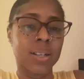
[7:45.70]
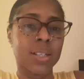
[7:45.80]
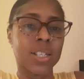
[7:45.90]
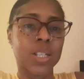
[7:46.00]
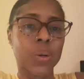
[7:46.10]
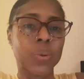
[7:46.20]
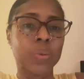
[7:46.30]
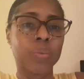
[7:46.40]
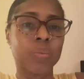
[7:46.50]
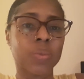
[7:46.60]
You know,
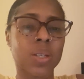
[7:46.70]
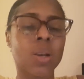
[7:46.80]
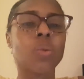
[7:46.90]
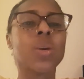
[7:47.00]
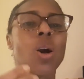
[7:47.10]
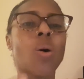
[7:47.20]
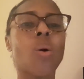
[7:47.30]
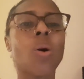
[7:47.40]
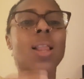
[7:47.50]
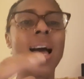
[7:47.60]
we
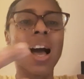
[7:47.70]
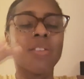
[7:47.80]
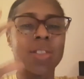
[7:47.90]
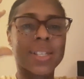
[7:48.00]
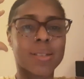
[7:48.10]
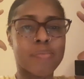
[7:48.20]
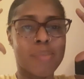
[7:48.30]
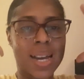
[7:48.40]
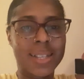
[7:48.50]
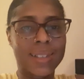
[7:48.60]
all have this
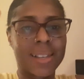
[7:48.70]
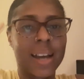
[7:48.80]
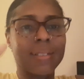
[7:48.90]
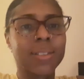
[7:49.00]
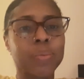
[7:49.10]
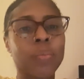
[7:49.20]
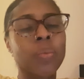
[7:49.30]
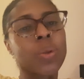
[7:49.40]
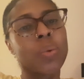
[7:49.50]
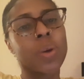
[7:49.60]
mindset
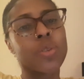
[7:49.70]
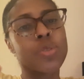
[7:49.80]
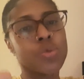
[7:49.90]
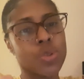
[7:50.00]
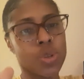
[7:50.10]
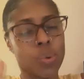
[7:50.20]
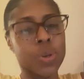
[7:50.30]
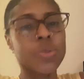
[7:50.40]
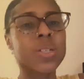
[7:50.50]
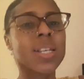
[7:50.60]
where you know
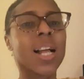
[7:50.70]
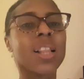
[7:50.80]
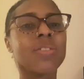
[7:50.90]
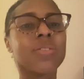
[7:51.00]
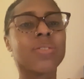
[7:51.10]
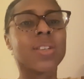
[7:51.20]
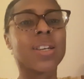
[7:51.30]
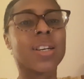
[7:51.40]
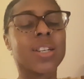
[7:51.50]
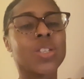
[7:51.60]
yourself,
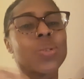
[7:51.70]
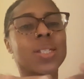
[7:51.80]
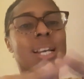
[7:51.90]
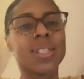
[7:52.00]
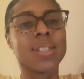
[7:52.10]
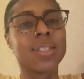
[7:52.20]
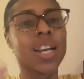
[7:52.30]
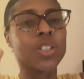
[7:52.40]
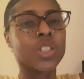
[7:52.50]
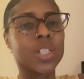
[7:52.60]
you set
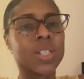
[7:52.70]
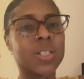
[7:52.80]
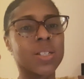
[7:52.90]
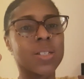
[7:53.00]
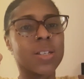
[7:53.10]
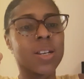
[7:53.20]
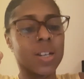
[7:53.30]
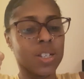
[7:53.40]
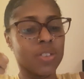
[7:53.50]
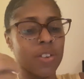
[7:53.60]
intentions,
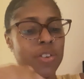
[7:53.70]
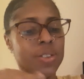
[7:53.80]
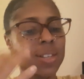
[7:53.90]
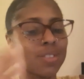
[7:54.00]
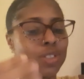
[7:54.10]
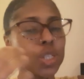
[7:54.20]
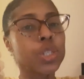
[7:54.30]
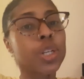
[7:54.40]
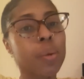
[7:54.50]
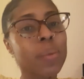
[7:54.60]
you're very self
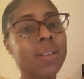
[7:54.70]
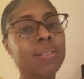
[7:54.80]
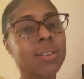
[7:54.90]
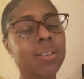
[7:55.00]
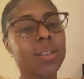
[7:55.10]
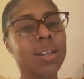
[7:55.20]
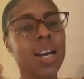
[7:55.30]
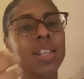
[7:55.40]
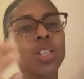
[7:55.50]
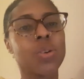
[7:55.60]
determined, and
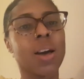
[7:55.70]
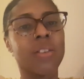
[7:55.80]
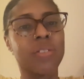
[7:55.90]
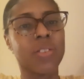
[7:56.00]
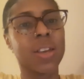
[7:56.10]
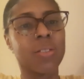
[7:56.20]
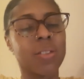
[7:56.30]
then you have faith.